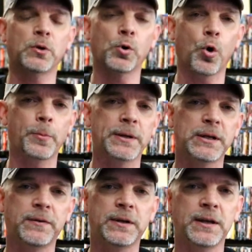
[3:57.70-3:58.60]
one on Orbit
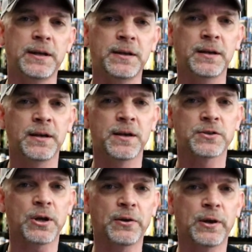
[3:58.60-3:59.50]
DVD,
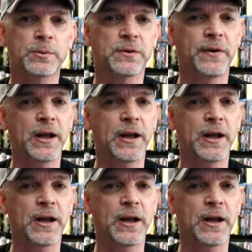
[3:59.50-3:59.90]
saw that it was